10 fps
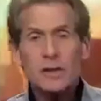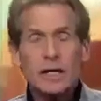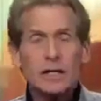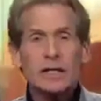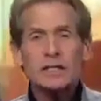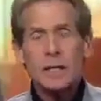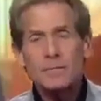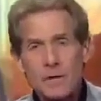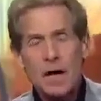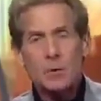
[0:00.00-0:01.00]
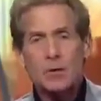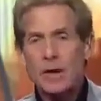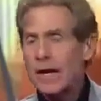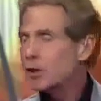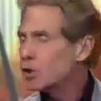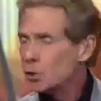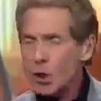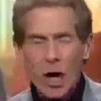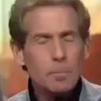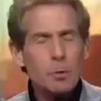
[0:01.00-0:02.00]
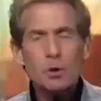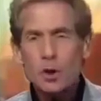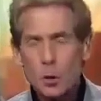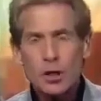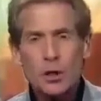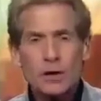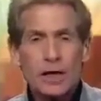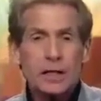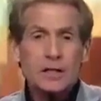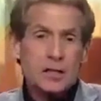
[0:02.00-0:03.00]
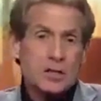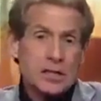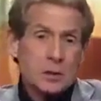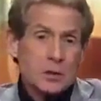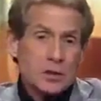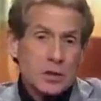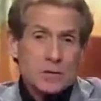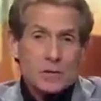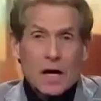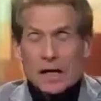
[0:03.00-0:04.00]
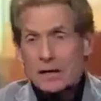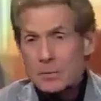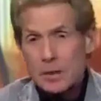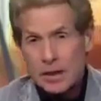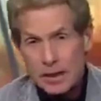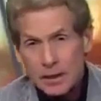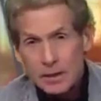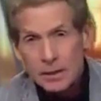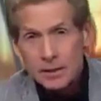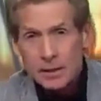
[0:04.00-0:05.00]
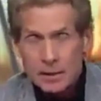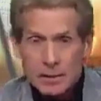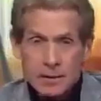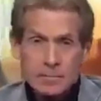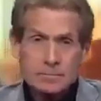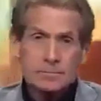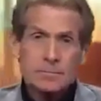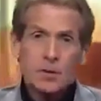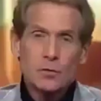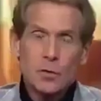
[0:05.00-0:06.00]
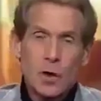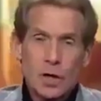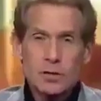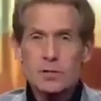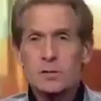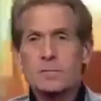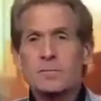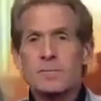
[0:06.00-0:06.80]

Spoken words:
on that list, I'm fine with that. Do not put Tony on that list because he looks just fine to me. Your thoughts?